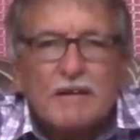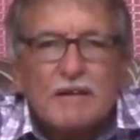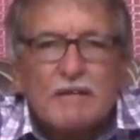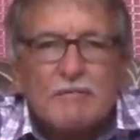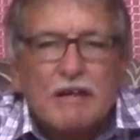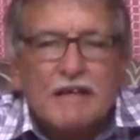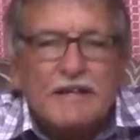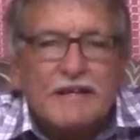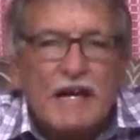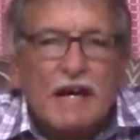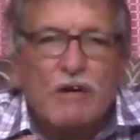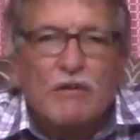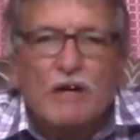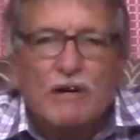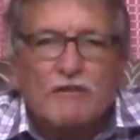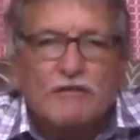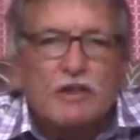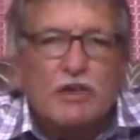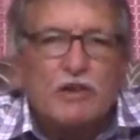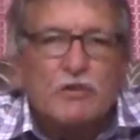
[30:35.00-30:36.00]
But now,
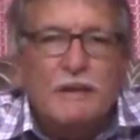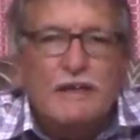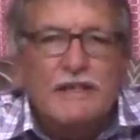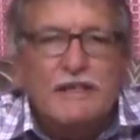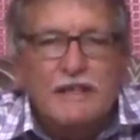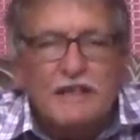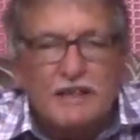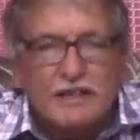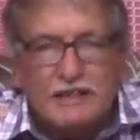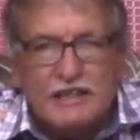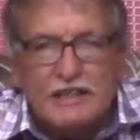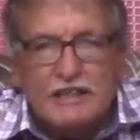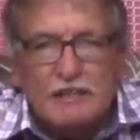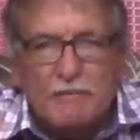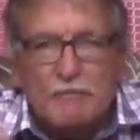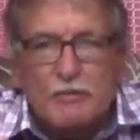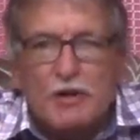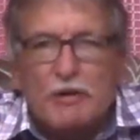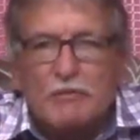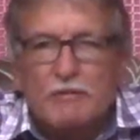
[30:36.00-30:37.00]
after 20 years, it's a
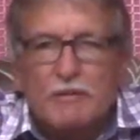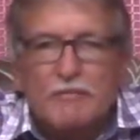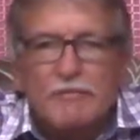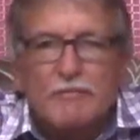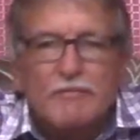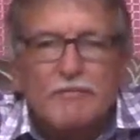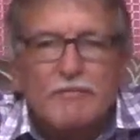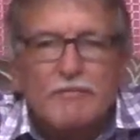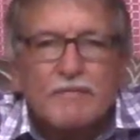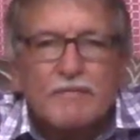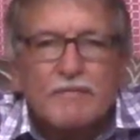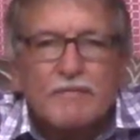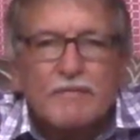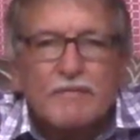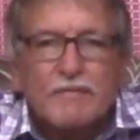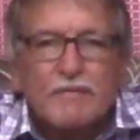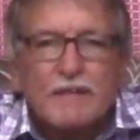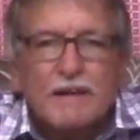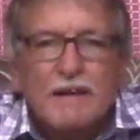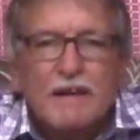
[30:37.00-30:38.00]
problem.
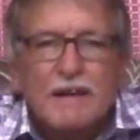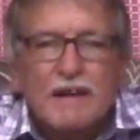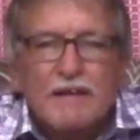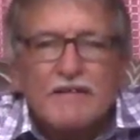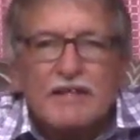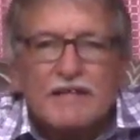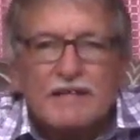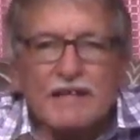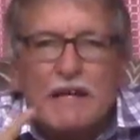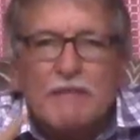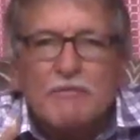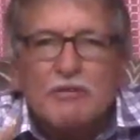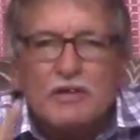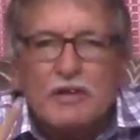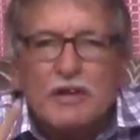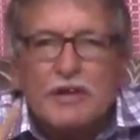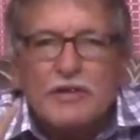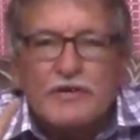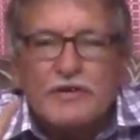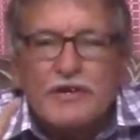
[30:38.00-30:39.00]
And the same is
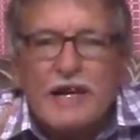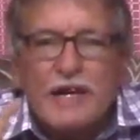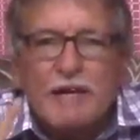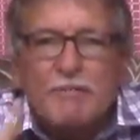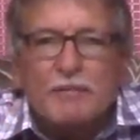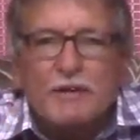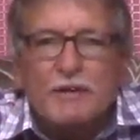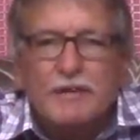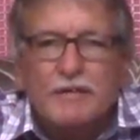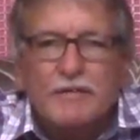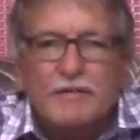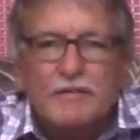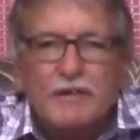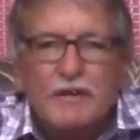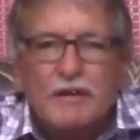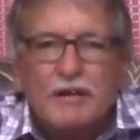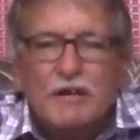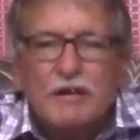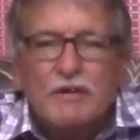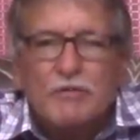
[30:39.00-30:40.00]
going to happen
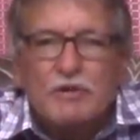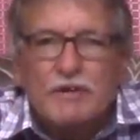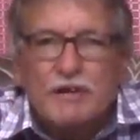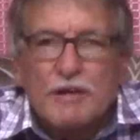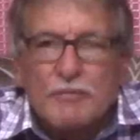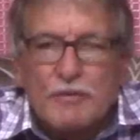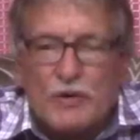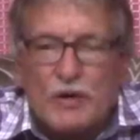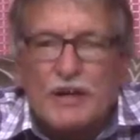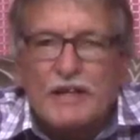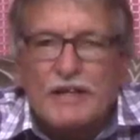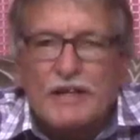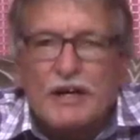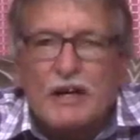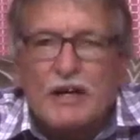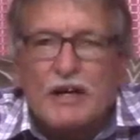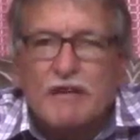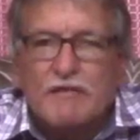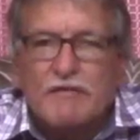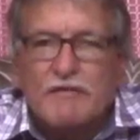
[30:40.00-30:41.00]
with the bride
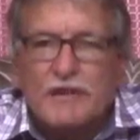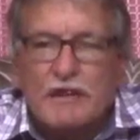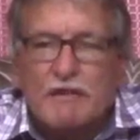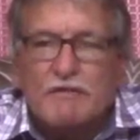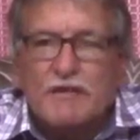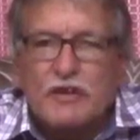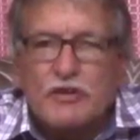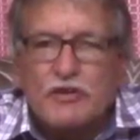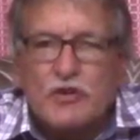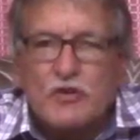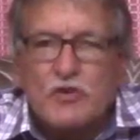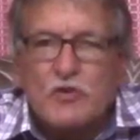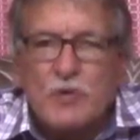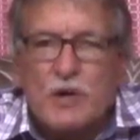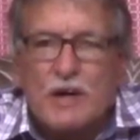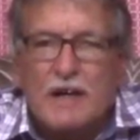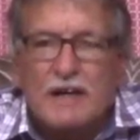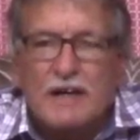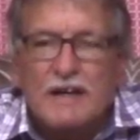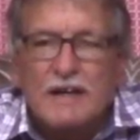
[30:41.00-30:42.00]
of
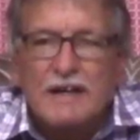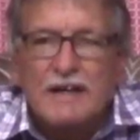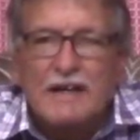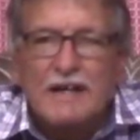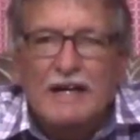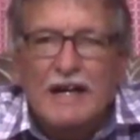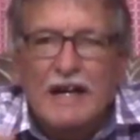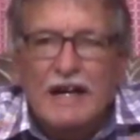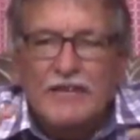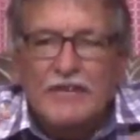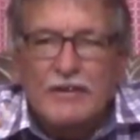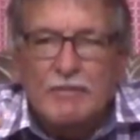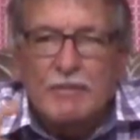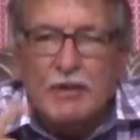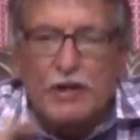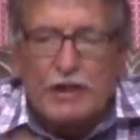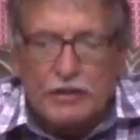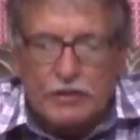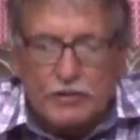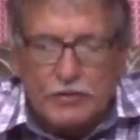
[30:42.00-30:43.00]
Yahvahshua and the
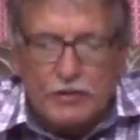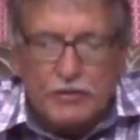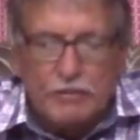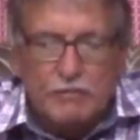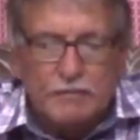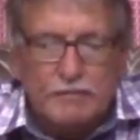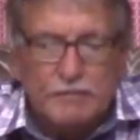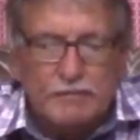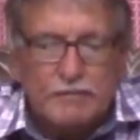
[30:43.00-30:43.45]
bridegroom.